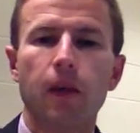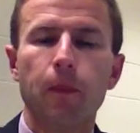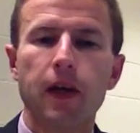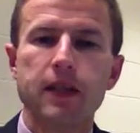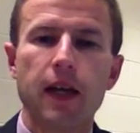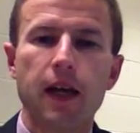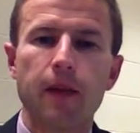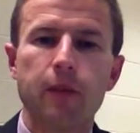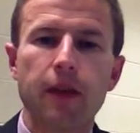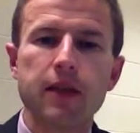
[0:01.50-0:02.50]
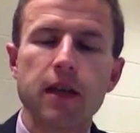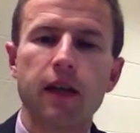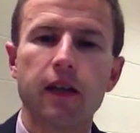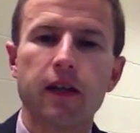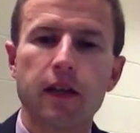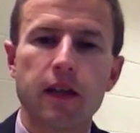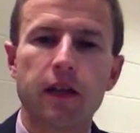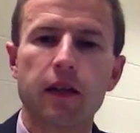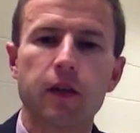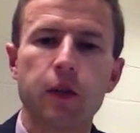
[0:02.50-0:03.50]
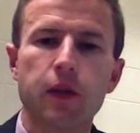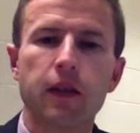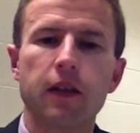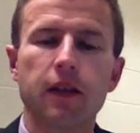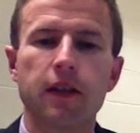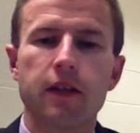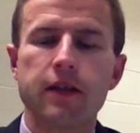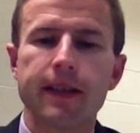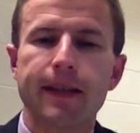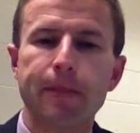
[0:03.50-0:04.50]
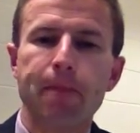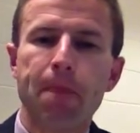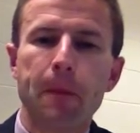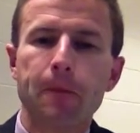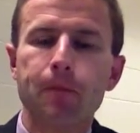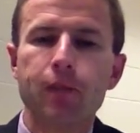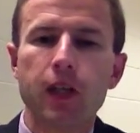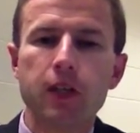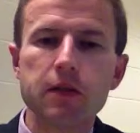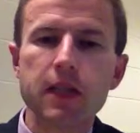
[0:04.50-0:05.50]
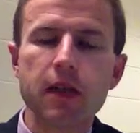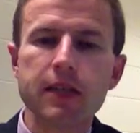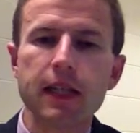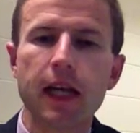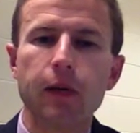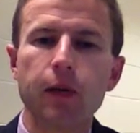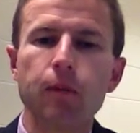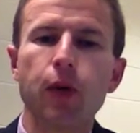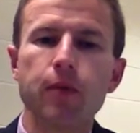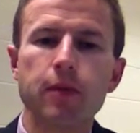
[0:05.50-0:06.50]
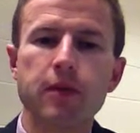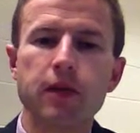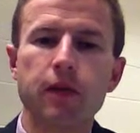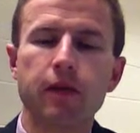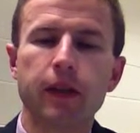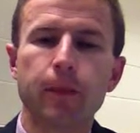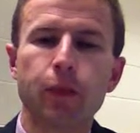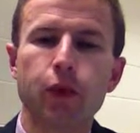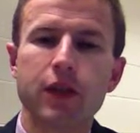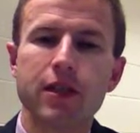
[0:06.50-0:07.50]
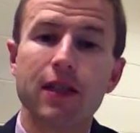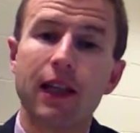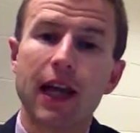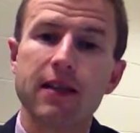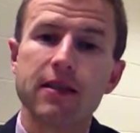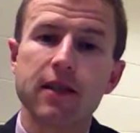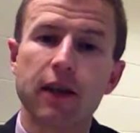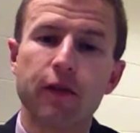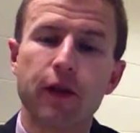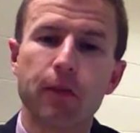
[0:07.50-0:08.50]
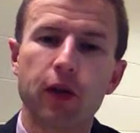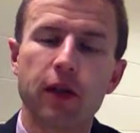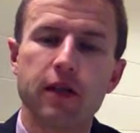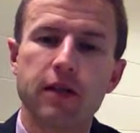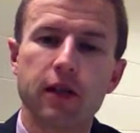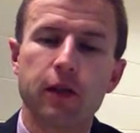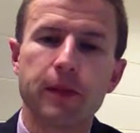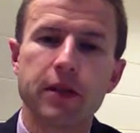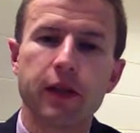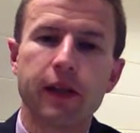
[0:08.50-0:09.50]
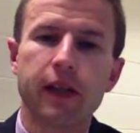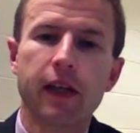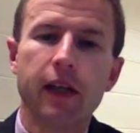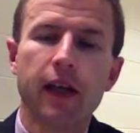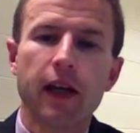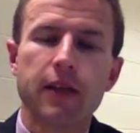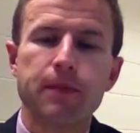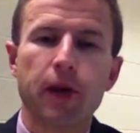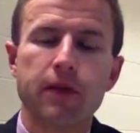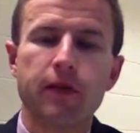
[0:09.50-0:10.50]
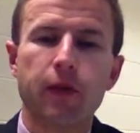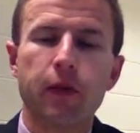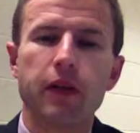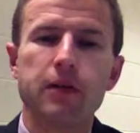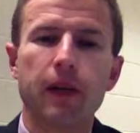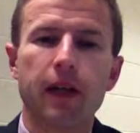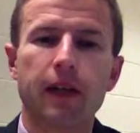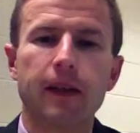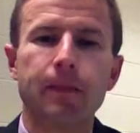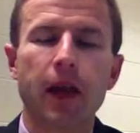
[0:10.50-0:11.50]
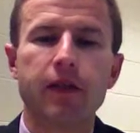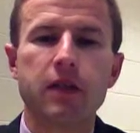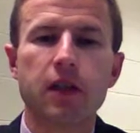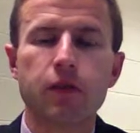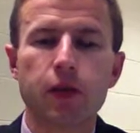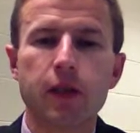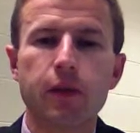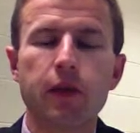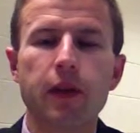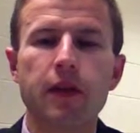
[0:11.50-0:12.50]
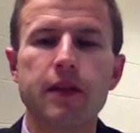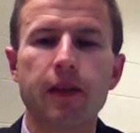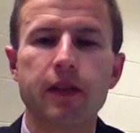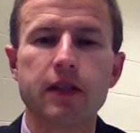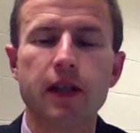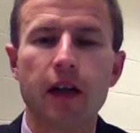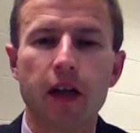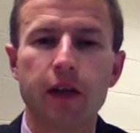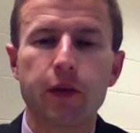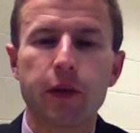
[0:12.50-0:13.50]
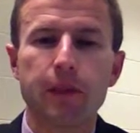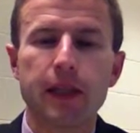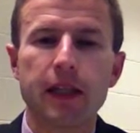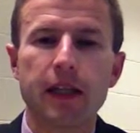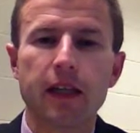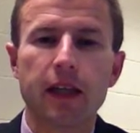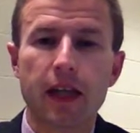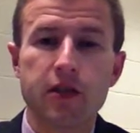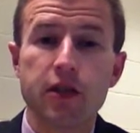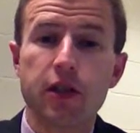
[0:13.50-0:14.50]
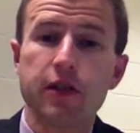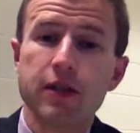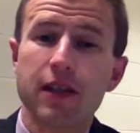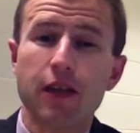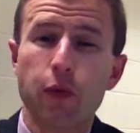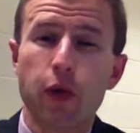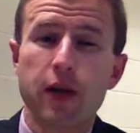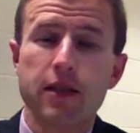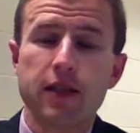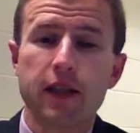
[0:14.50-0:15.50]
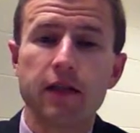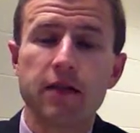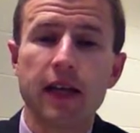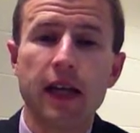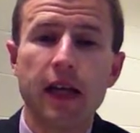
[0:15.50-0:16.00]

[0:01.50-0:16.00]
Bore da, blwyddyn tair ar ddeg. Good morning, Year 13. You're starting now on problem solving, which is the last of the booklets that you'll be doing as part of the Welsh Bac. Having done working with others, having done IOLP last year as the other wider skills,